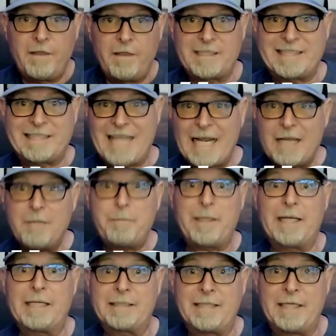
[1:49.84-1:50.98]
The second
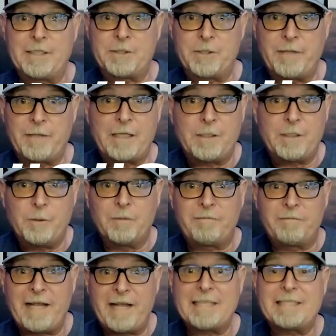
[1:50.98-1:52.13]
biggest issue that you will
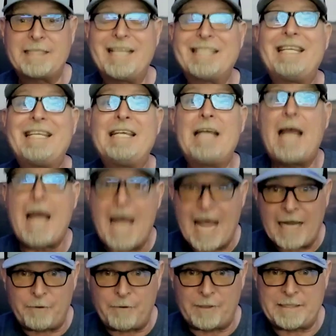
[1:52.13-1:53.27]
face is the
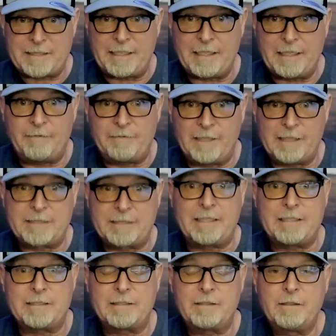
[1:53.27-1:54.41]
accuracy of
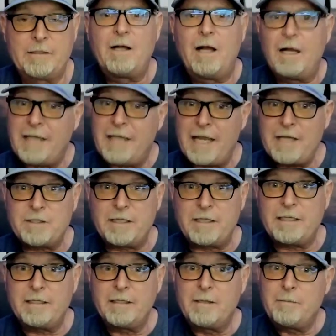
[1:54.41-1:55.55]
listings.
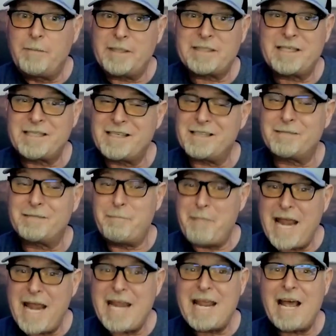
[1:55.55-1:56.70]
Occasionally, businesses
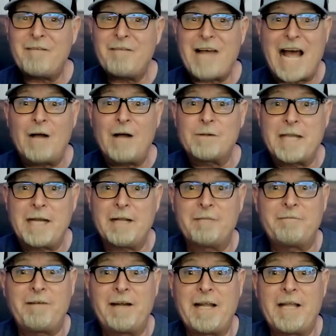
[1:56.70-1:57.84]
may have
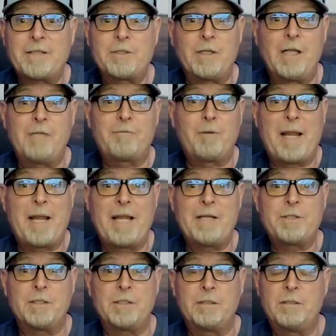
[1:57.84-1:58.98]
outdated financial
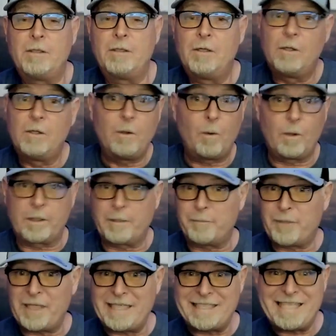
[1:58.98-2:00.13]
information or
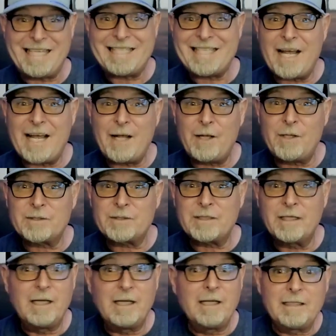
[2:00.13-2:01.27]
complete details,
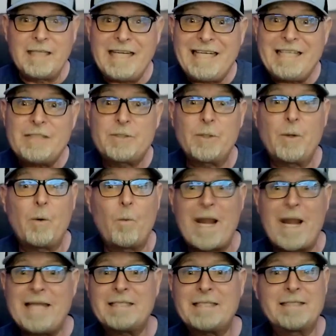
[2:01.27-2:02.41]
leading to a
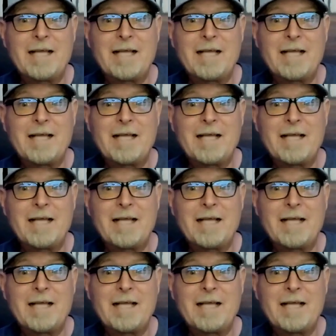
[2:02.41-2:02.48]
waste of